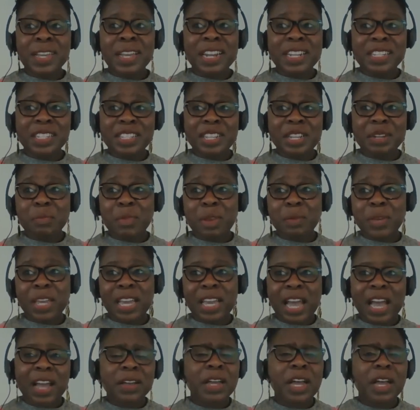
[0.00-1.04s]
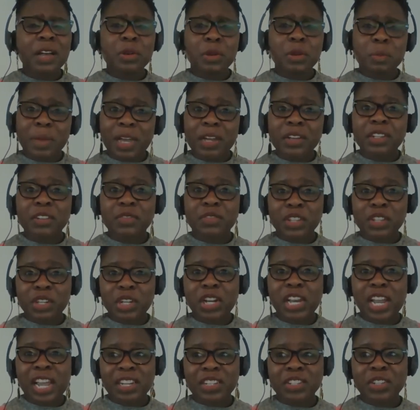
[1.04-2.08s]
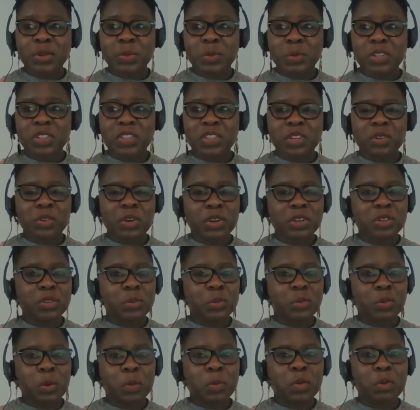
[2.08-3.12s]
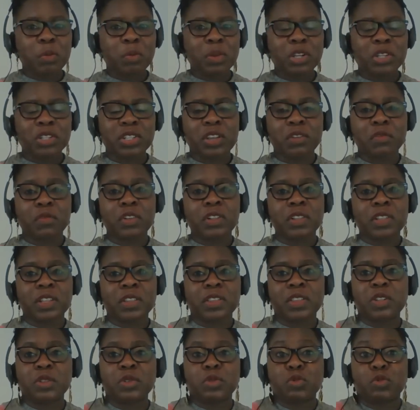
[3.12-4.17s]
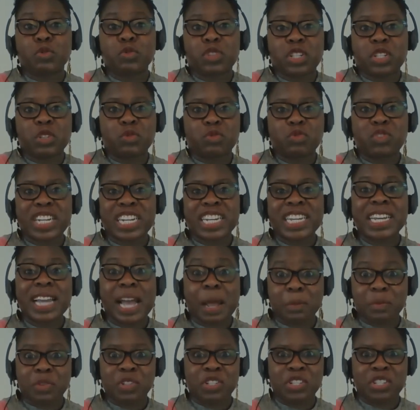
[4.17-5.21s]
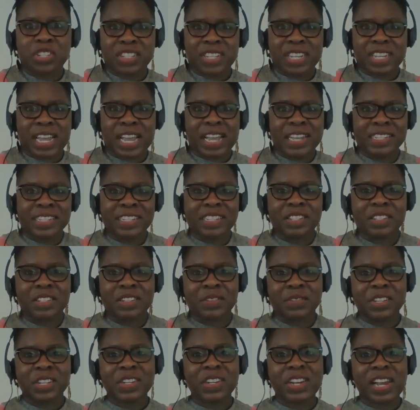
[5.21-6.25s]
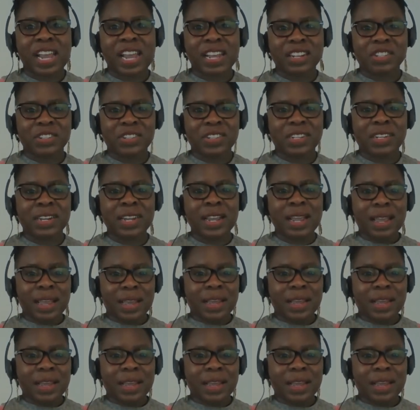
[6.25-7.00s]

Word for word: And I said, maybe how, how about if the collection was The Road to Woop Woop? Because I feel that this, this really captures the essence of the collection.